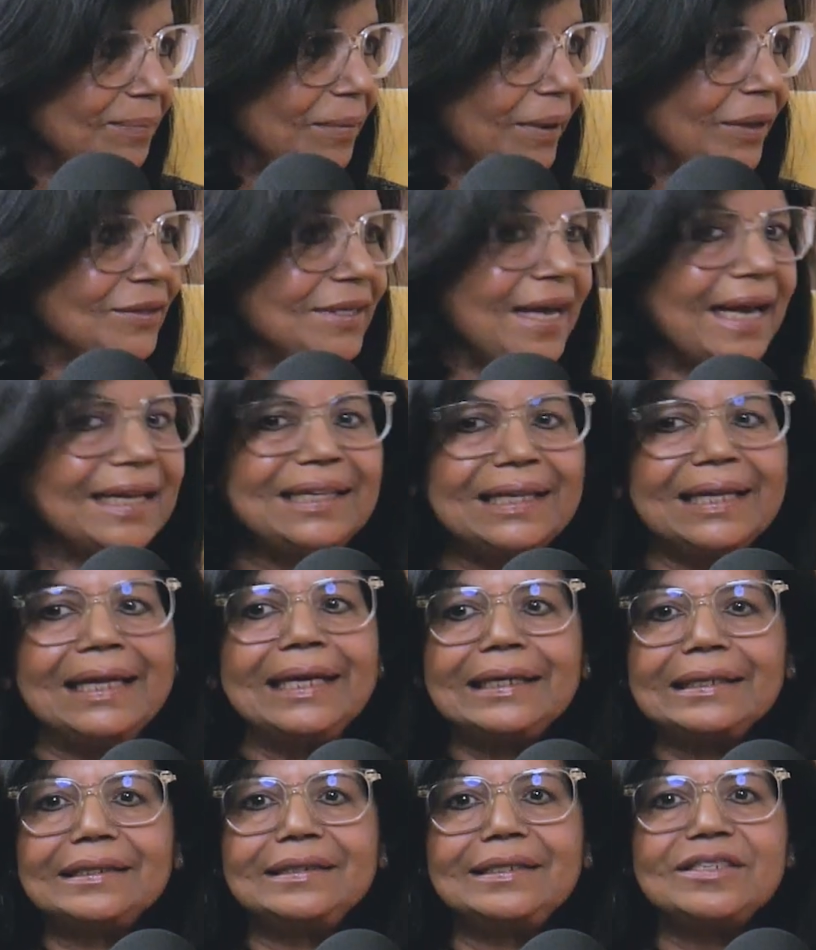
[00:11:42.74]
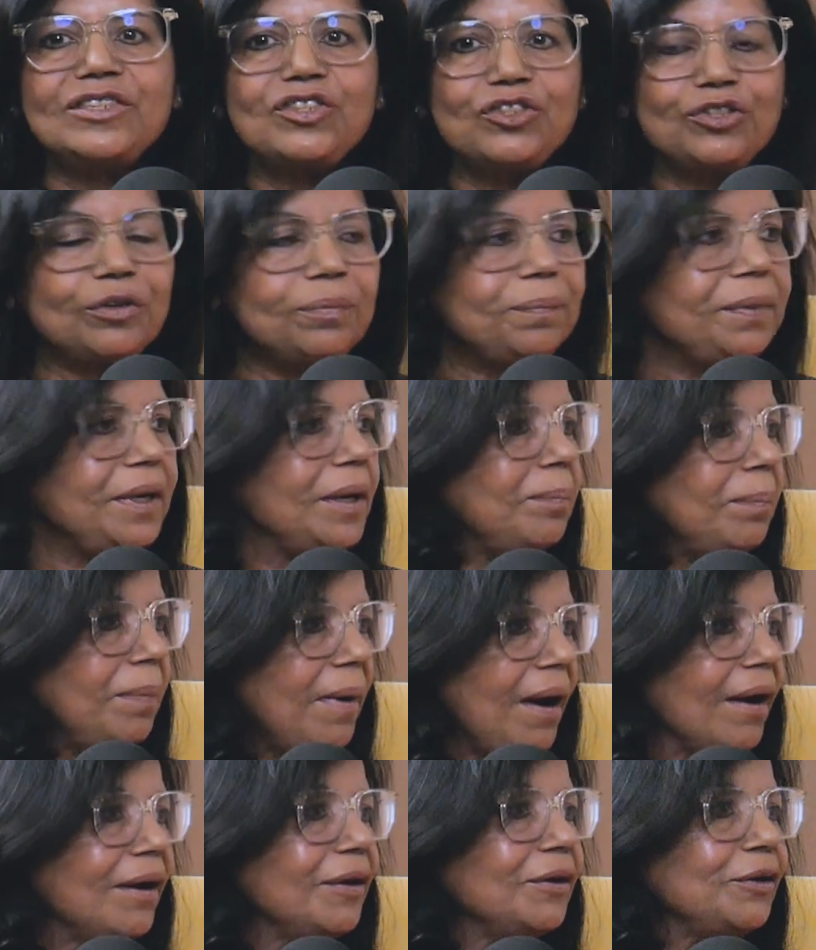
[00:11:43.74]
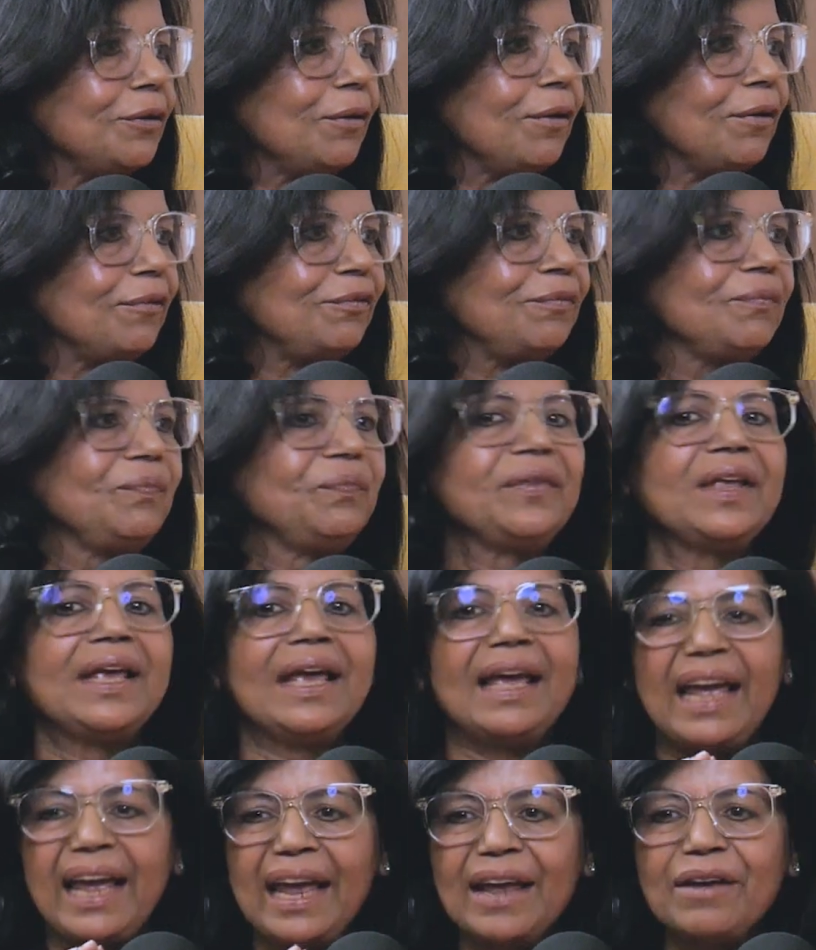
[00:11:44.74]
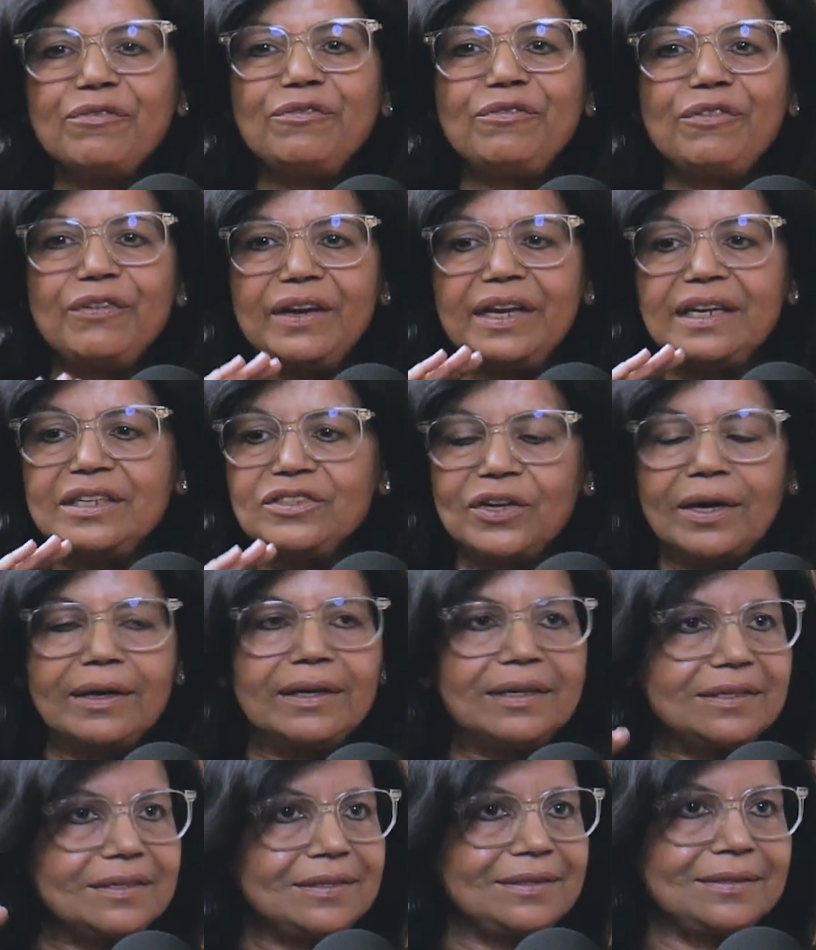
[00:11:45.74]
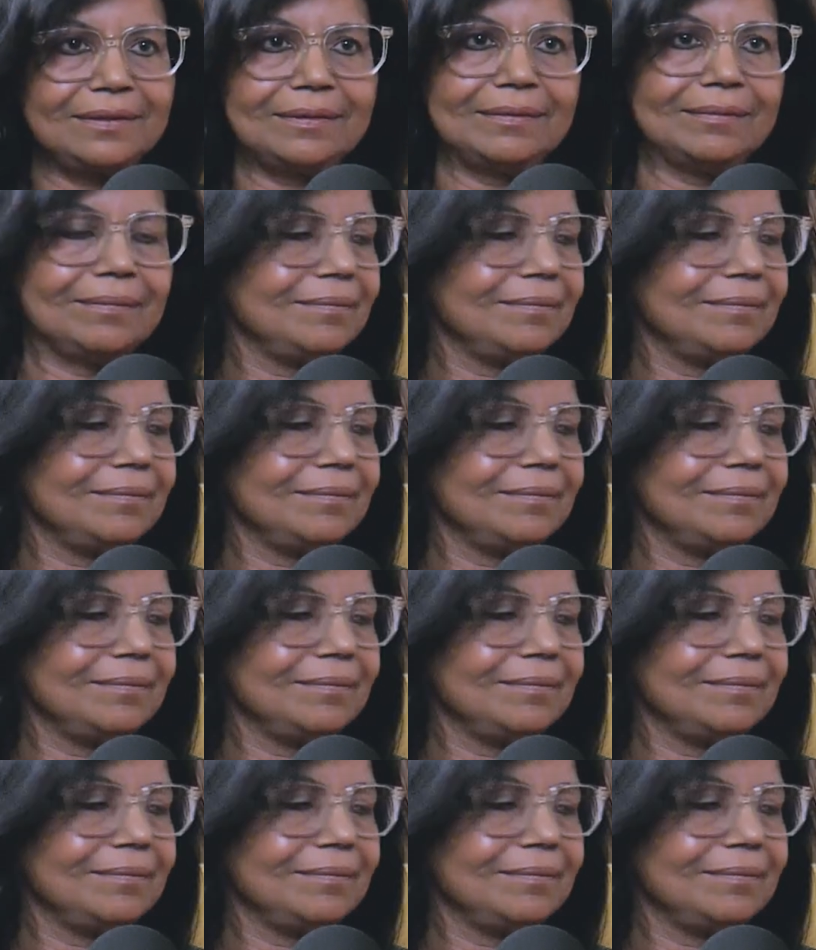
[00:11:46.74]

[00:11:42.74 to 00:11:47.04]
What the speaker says: Because I think this should be a part of every child's,